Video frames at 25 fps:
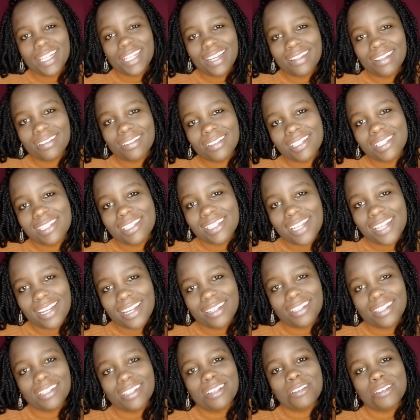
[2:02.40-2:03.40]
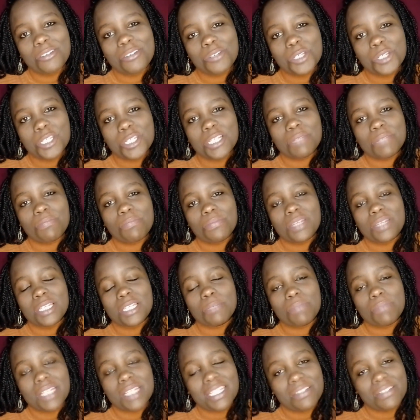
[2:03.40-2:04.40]
began this channel to see
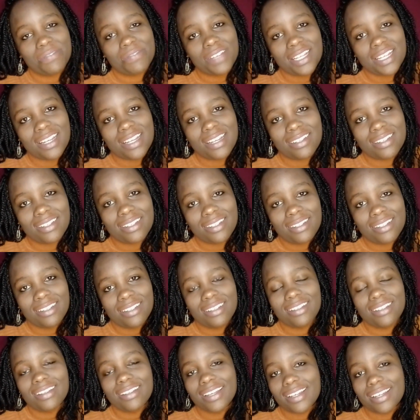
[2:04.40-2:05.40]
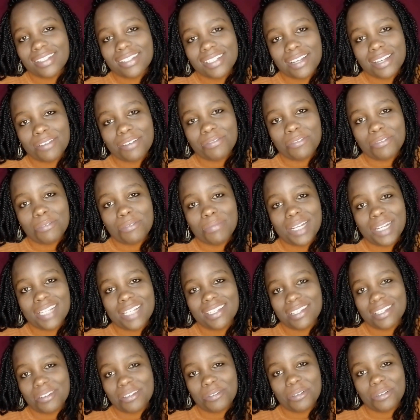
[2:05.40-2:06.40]
specifically cater for
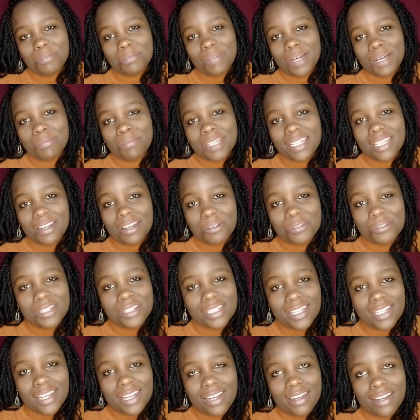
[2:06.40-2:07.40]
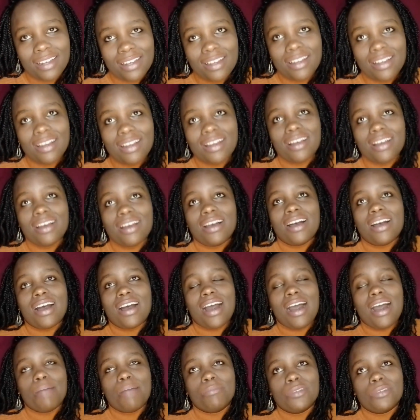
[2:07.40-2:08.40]
my single moms out there.
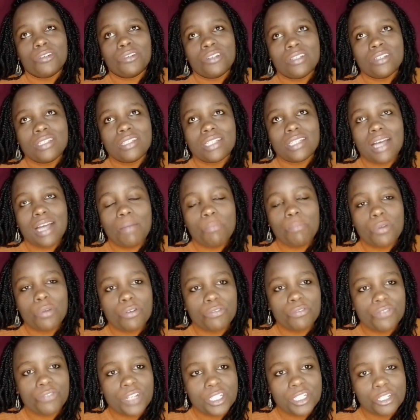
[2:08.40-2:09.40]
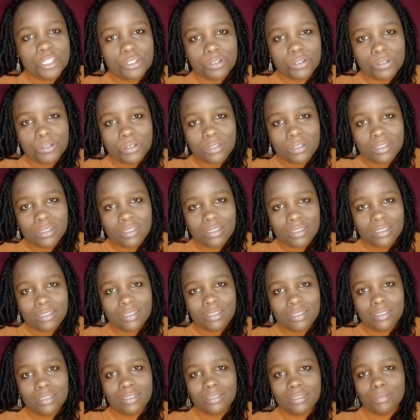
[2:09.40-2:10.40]
I'm not a professional
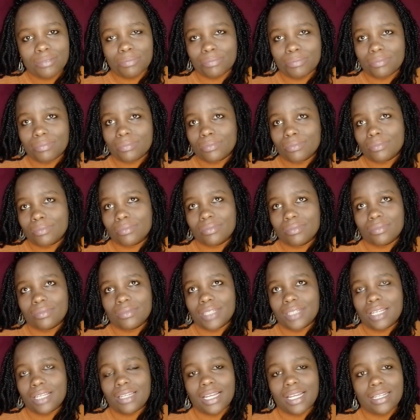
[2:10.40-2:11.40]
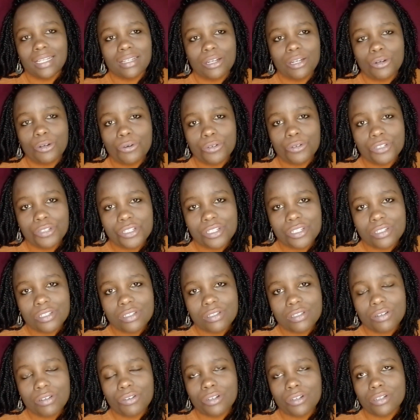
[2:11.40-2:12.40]
like
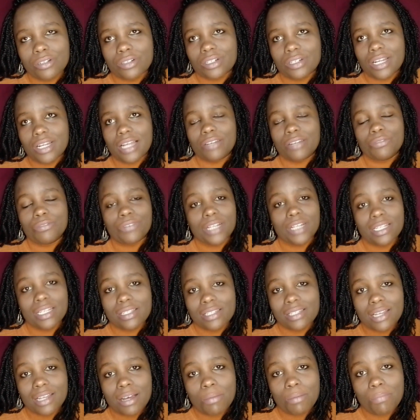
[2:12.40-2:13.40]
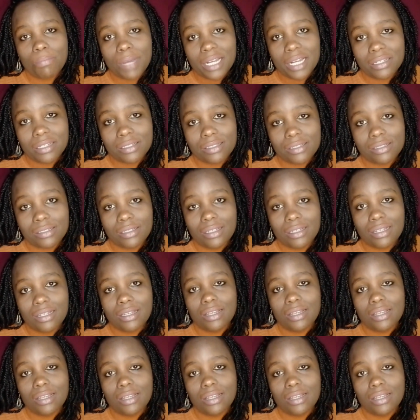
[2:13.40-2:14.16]
coach or advisor, but